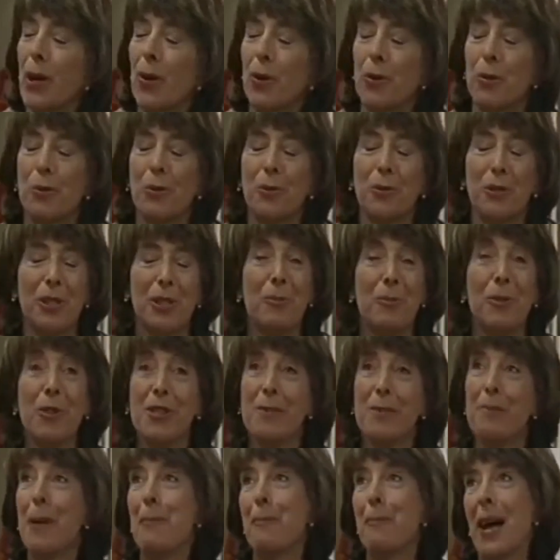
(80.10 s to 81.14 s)
Oh, she must
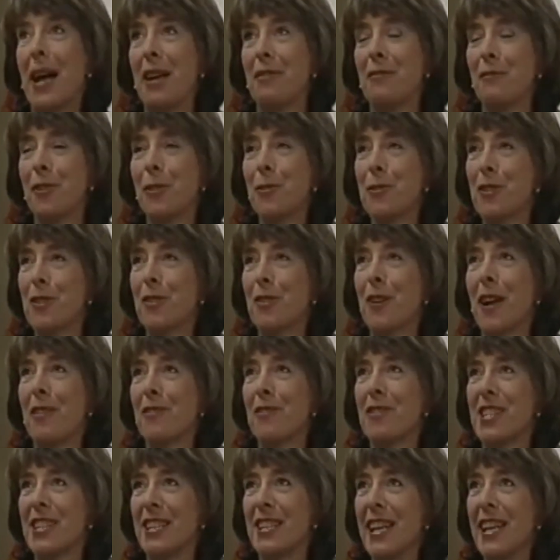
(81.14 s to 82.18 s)
have meant my
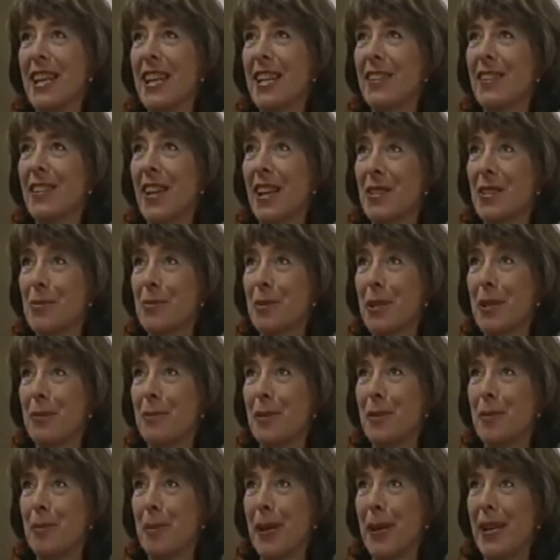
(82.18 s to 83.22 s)
photographs and Neil. That's what it
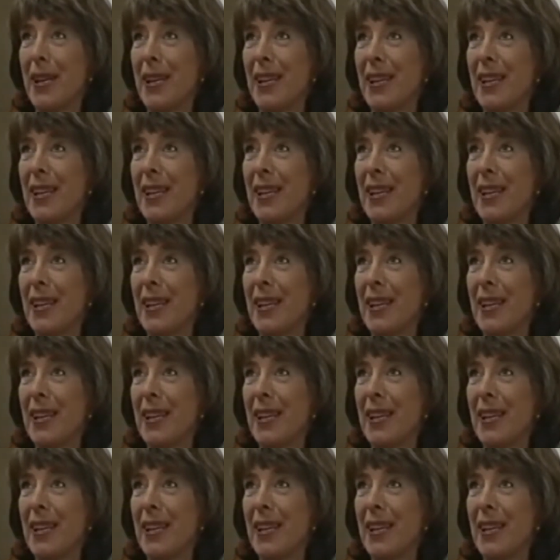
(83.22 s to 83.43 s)
would be.